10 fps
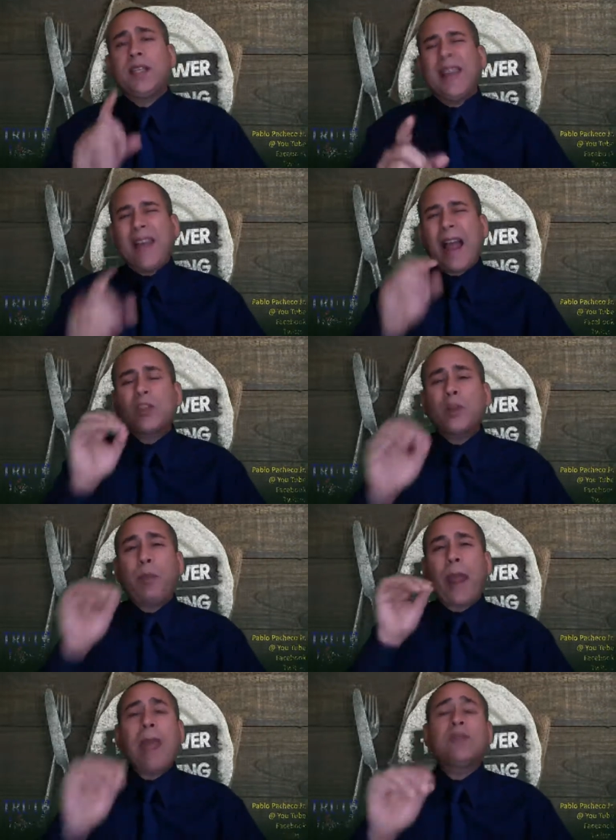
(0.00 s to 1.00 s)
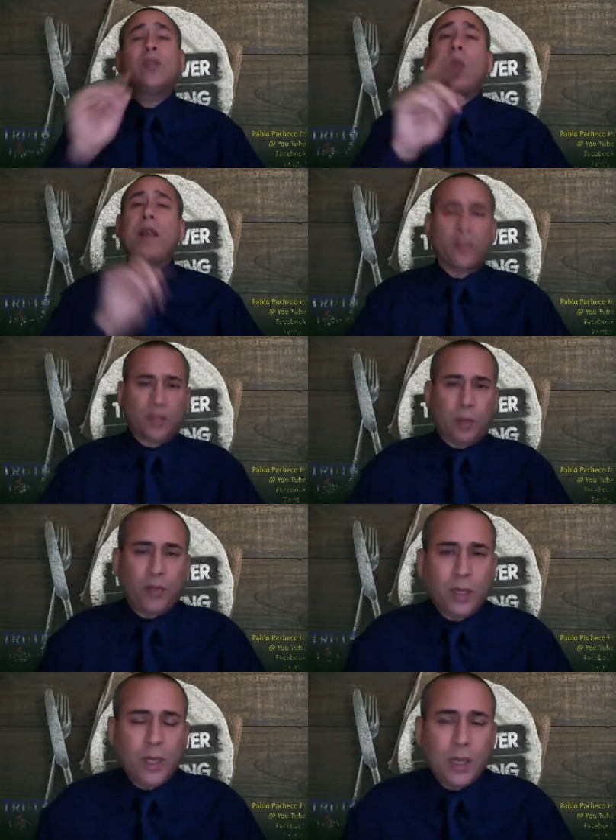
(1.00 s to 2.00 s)
that it actually paves a way for
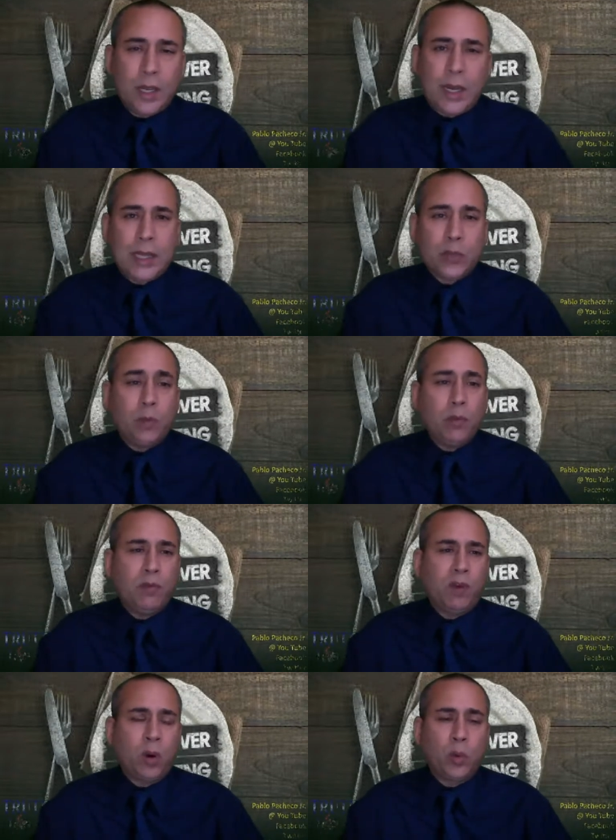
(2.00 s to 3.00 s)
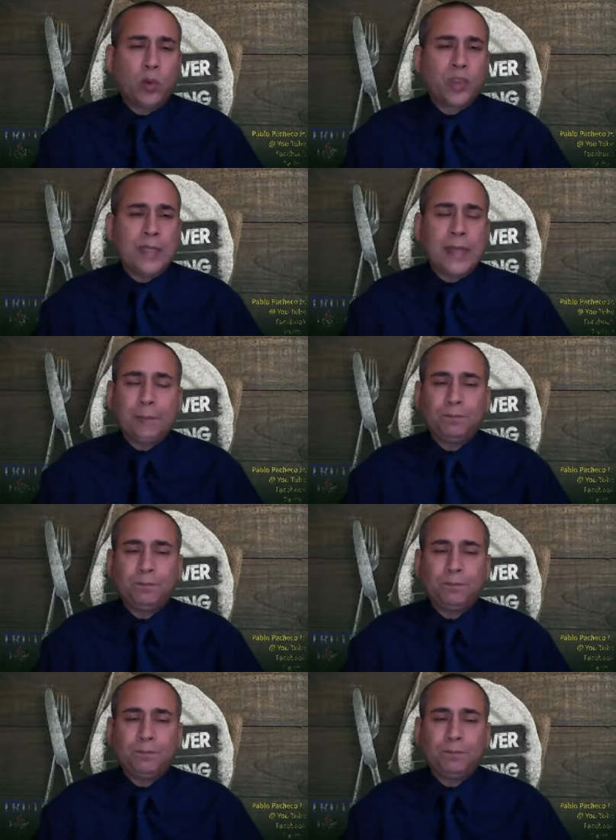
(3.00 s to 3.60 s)
something as we move forward. We'll see that.